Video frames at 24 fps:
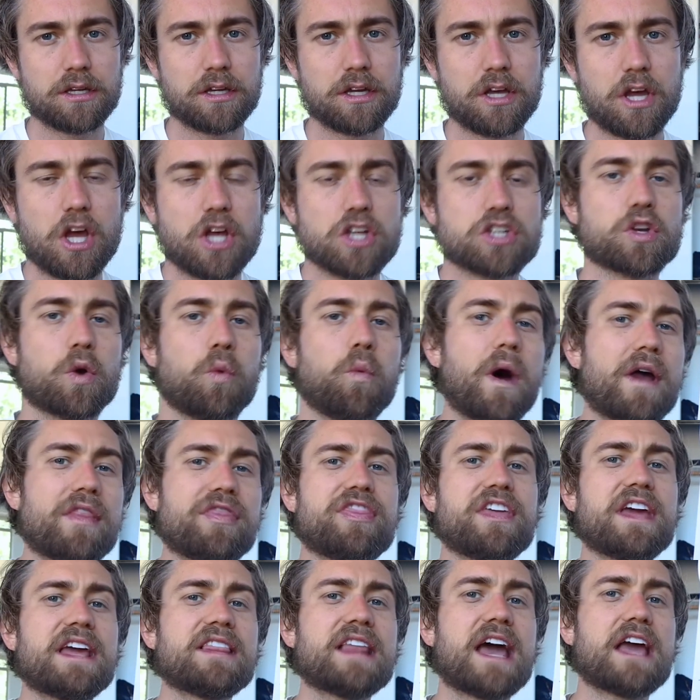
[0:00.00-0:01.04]
So one
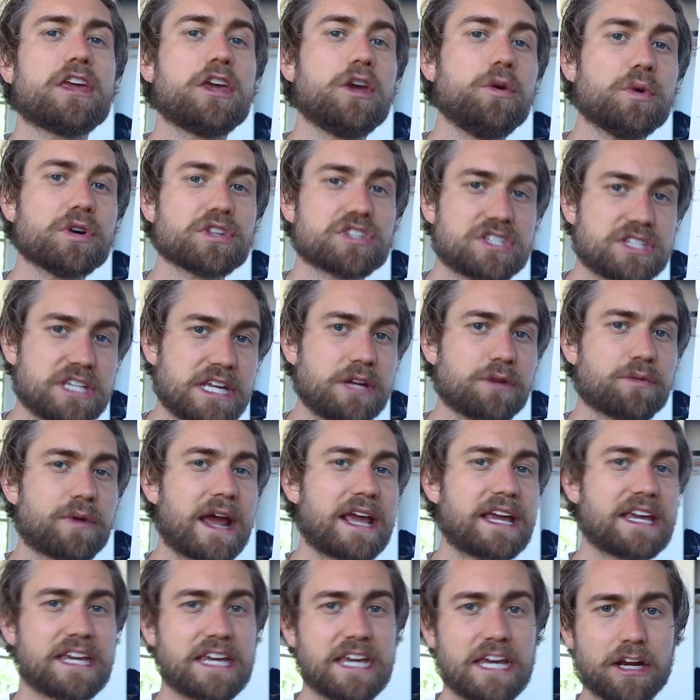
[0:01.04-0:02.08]
thing that you will see
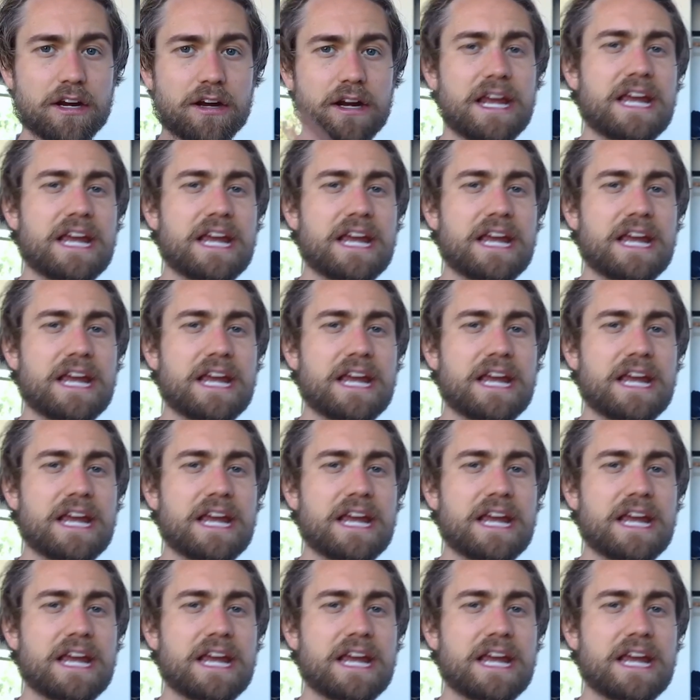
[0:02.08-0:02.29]
right here